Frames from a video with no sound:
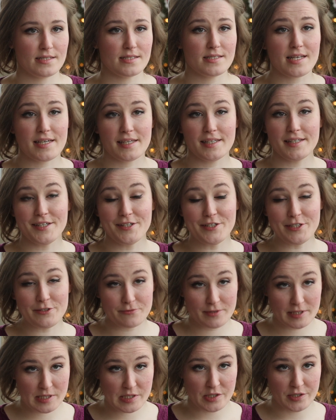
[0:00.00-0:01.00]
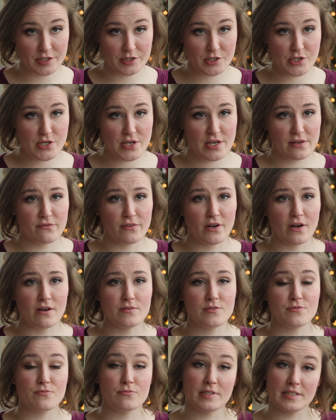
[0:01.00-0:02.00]
Secondary research
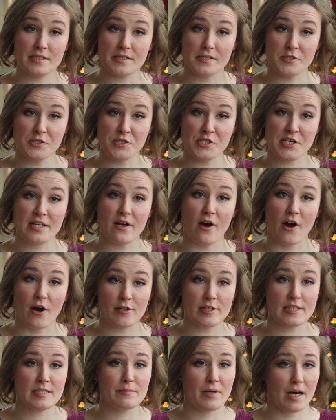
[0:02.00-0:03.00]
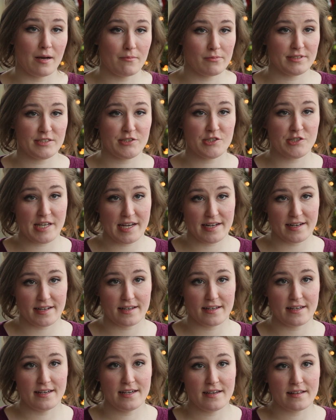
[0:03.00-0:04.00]
involves researching already published
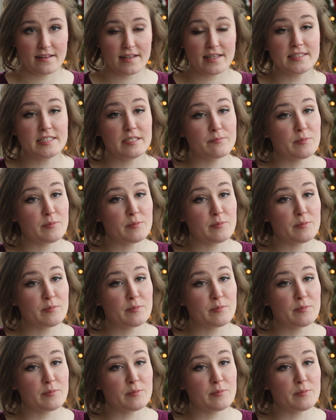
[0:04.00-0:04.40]
data, like